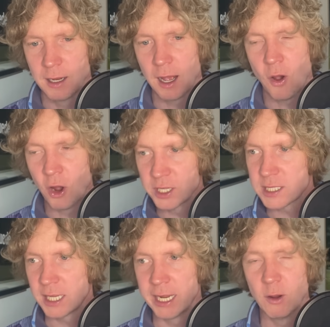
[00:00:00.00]

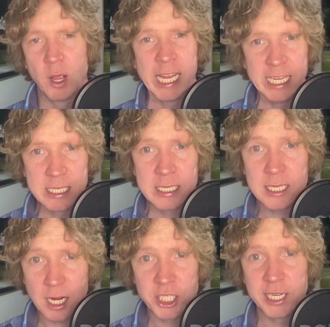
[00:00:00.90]
Honestly, he is
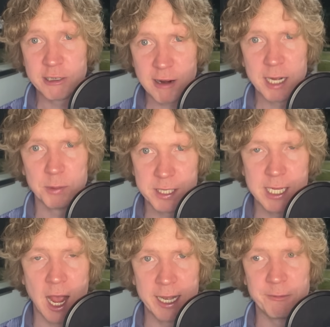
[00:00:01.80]
such an incredible
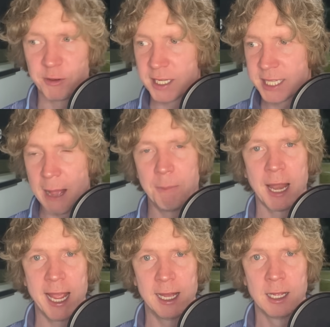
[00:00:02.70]
signing for us, that
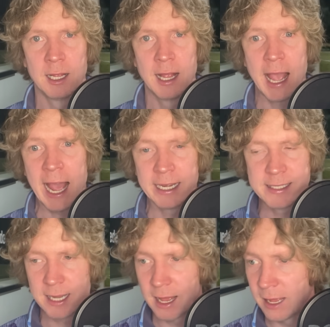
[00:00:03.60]
player. And,
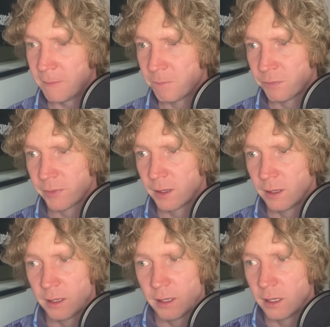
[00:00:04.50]

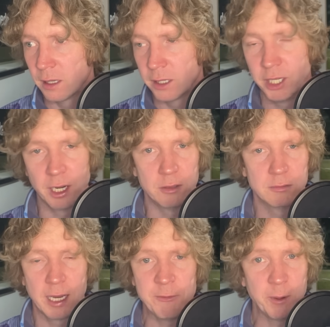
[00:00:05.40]
you know,
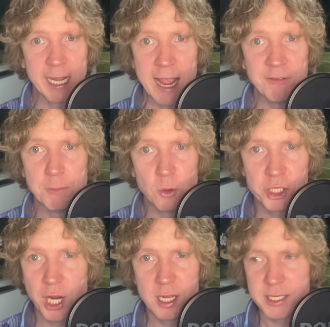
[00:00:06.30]
if we gave him more
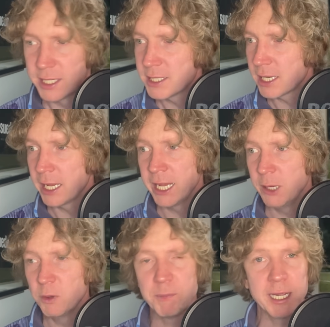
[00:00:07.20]
chances, he
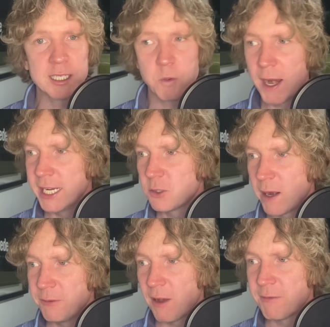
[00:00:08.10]
would be a 20,
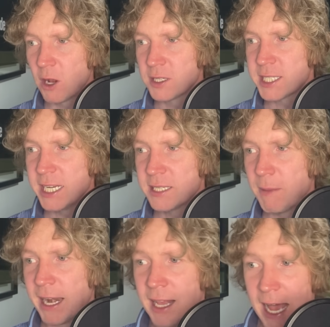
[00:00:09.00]
25 goal a season
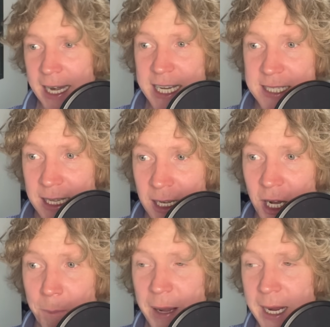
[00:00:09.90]
man. And listen,
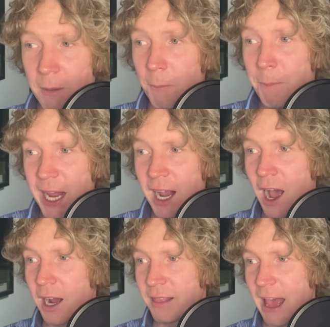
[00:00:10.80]
look, big
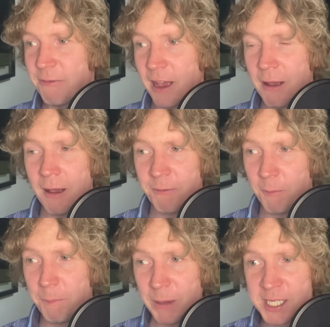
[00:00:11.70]
hug there for
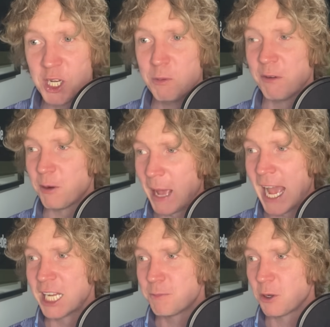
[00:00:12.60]
Bissouma from
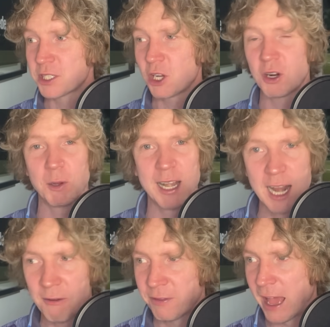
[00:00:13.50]
Ange Postecoglou. I
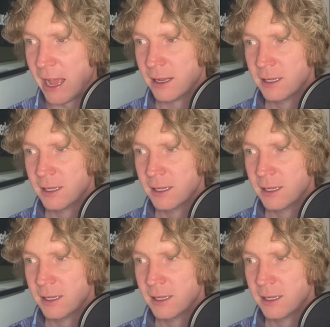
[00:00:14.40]
love that.